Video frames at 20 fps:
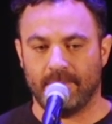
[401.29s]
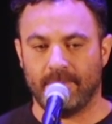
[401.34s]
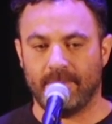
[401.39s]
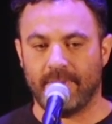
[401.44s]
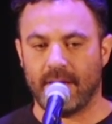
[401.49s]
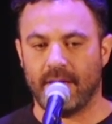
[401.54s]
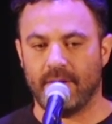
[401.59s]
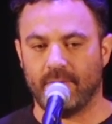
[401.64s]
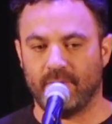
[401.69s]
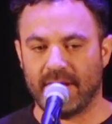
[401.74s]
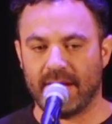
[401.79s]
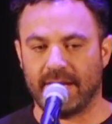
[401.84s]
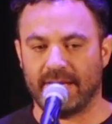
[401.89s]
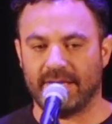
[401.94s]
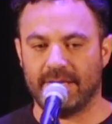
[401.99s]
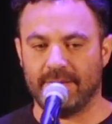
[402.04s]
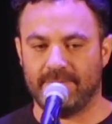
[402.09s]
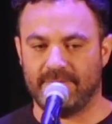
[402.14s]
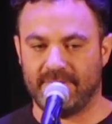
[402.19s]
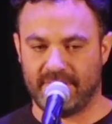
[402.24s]
but we got to
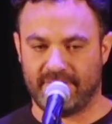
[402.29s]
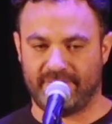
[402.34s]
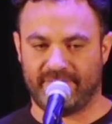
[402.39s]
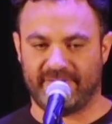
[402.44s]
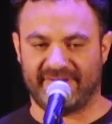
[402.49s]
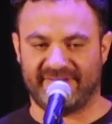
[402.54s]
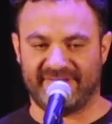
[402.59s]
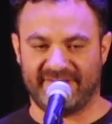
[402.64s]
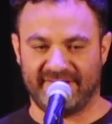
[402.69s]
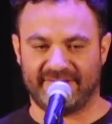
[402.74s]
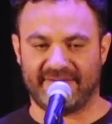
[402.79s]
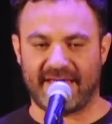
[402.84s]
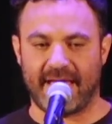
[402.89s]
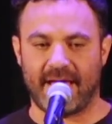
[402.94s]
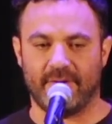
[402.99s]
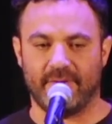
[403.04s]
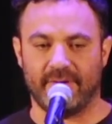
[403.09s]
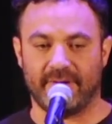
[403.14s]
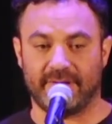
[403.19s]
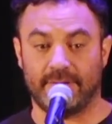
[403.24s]
keep you here for 6
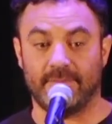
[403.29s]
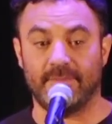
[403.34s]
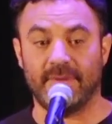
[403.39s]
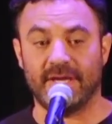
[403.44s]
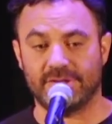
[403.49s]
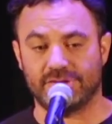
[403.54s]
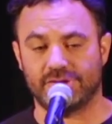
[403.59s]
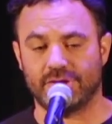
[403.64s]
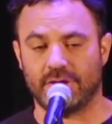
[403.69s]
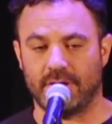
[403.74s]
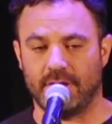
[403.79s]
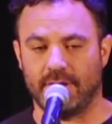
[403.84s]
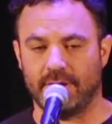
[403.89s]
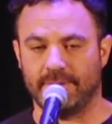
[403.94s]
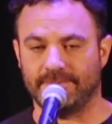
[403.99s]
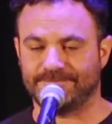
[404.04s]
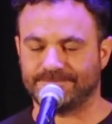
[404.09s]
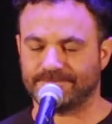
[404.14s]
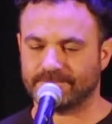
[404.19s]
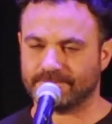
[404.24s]
hours to make sure.
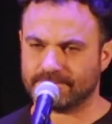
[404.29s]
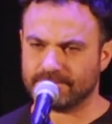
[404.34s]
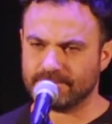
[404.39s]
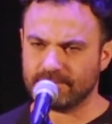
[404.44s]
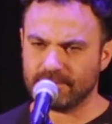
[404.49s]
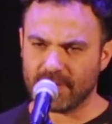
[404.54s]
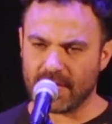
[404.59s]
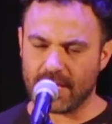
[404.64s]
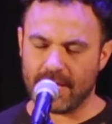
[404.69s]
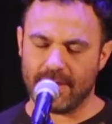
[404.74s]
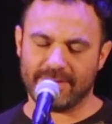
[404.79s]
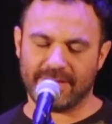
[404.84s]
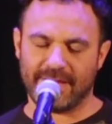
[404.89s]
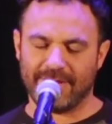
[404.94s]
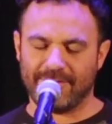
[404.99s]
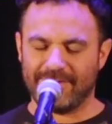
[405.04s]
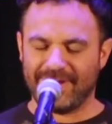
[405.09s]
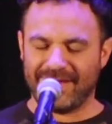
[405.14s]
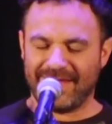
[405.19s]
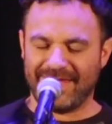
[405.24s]
I was
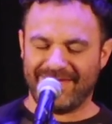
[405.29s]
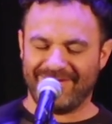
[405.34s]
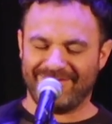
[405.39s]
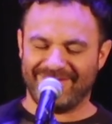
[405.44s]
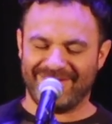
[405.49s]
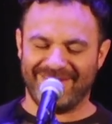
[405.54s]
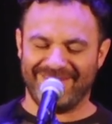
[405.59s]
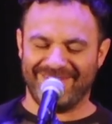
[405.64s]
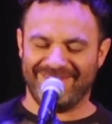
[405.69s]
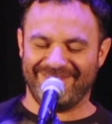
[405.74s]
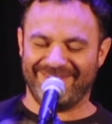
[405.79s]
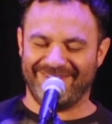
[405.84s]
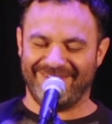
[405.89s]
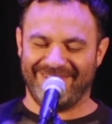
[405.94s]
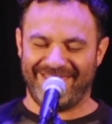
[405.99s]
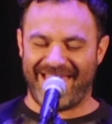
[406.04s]
like, whatever, dude.